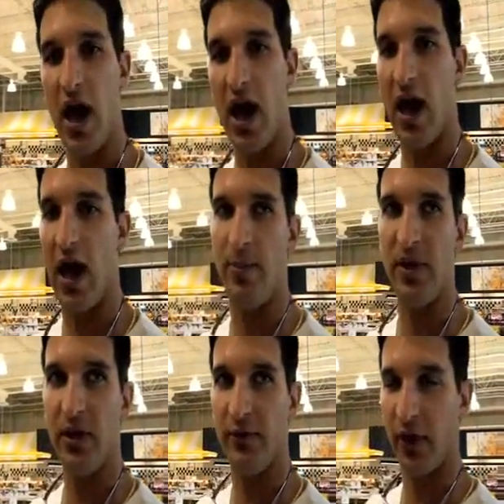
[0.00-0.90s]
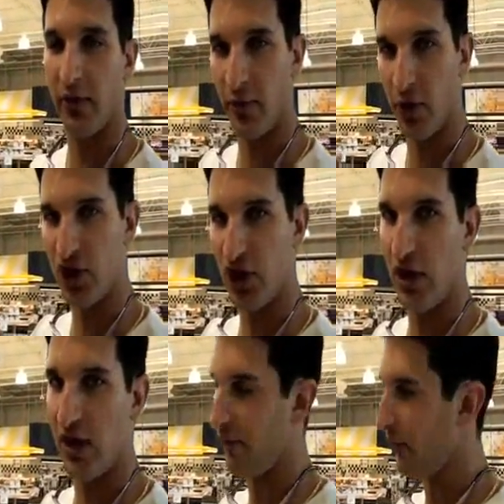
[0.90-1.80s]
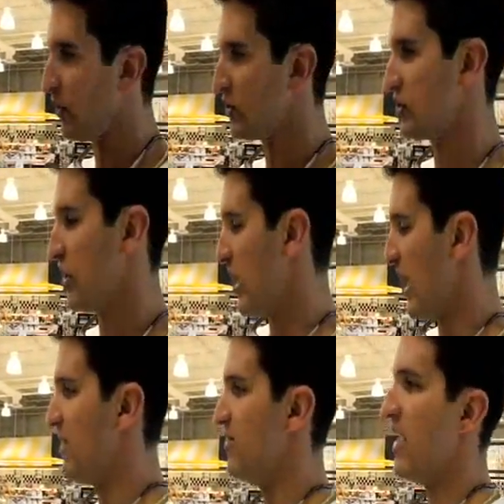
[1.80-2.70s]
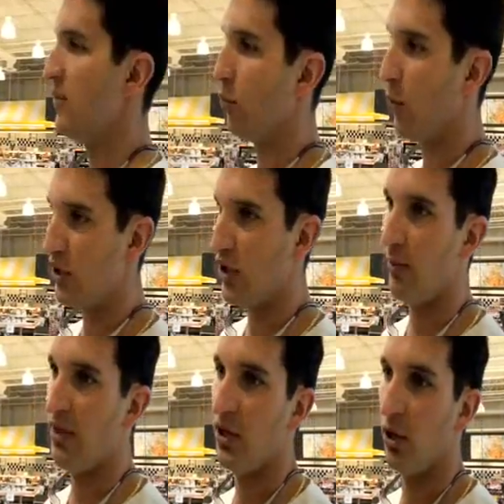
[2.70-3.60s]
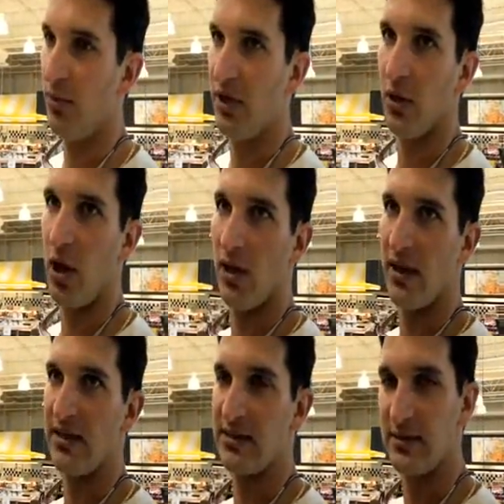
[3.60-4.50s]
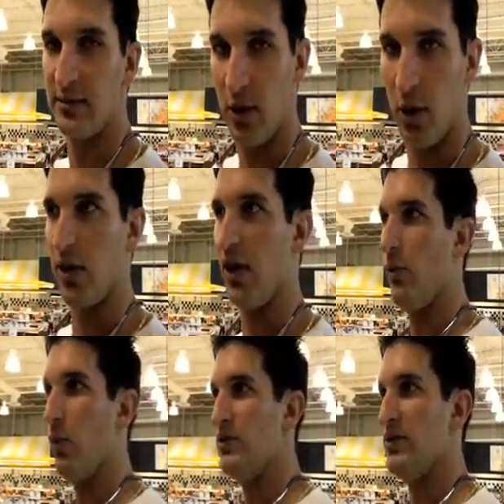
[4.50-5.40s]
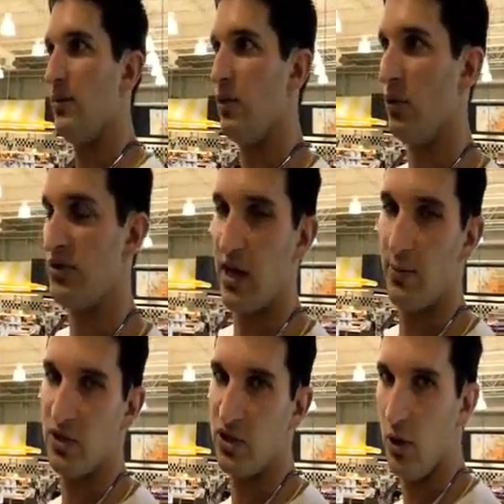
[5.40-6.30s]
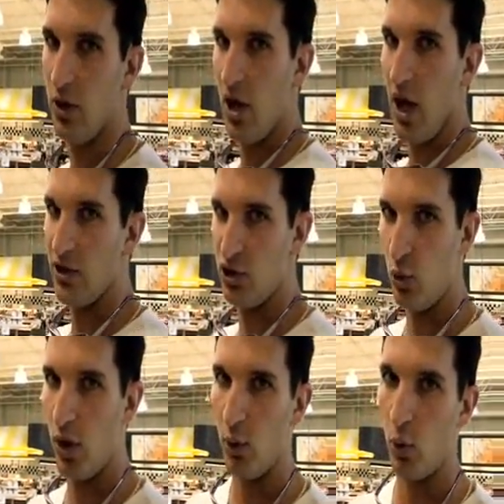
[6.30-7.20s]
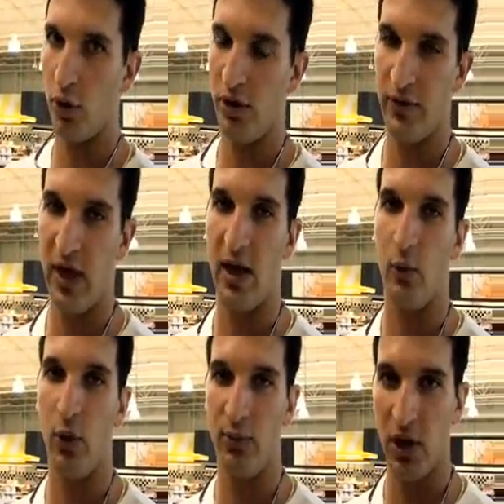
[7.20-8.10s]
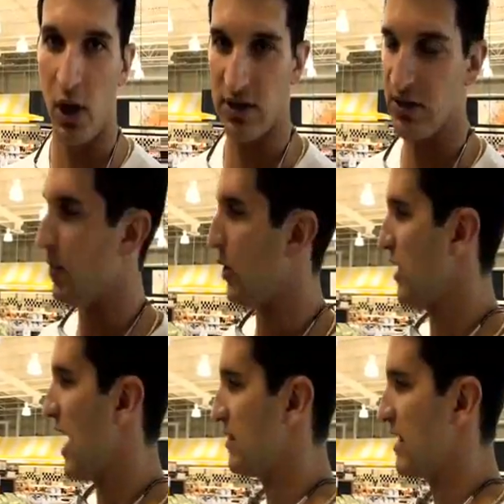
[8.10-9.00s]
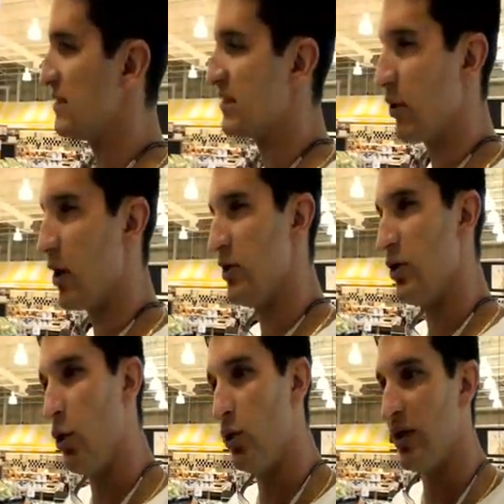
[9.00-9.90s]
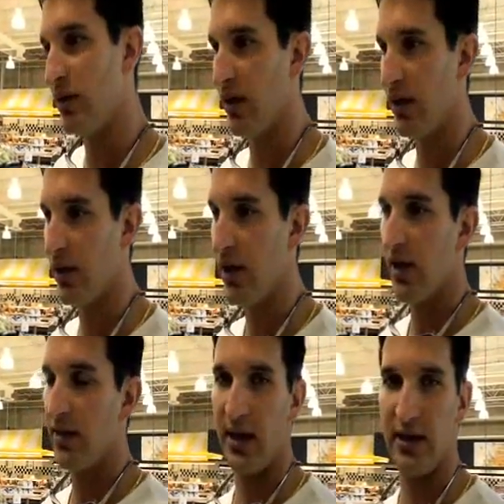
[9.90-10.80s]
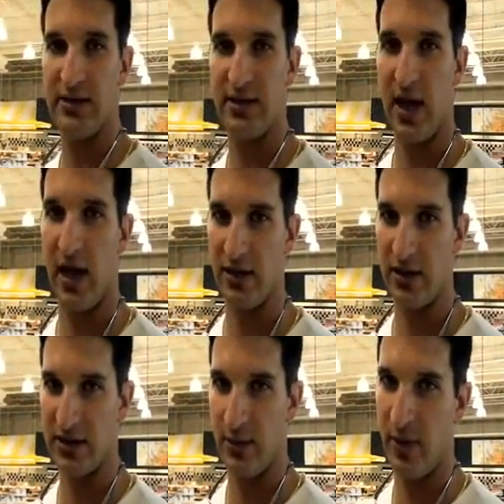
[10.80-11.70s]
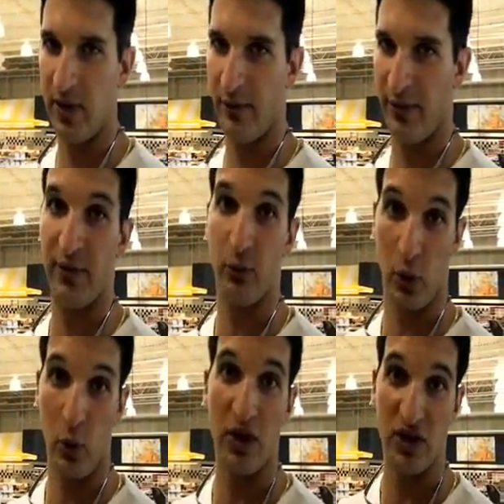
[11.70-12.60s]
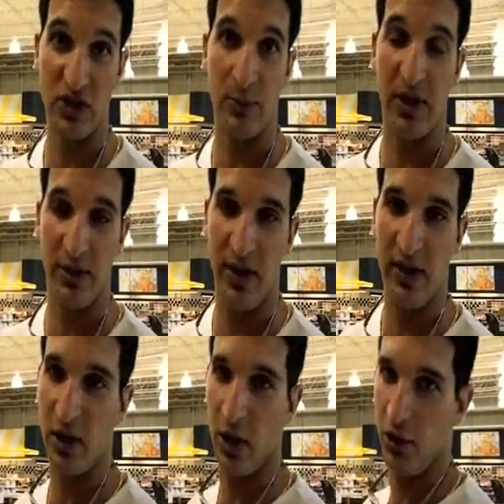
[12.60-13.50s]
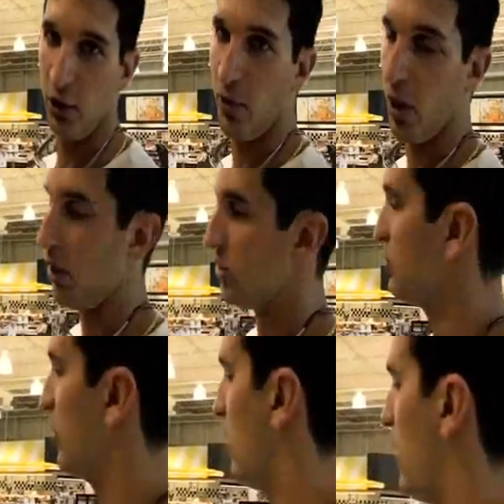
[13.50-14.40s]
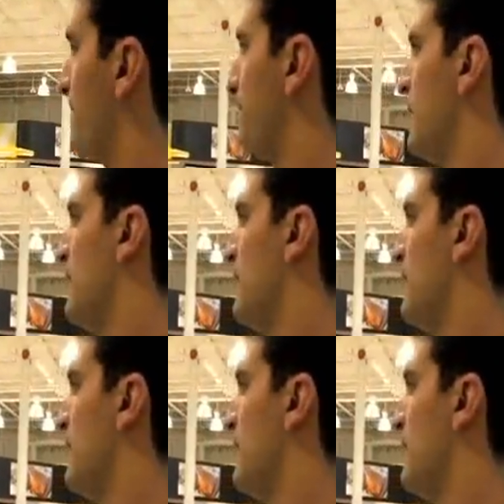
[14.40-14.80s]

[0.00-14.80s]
a bit of conversion at first. And then when you come in here, it'll be a lot less, okay, what does that mean, what does that mean? So I do want to warn you of that. I will be honest about that. That's probably the only thing that is requires just a bit of thinking on your part. So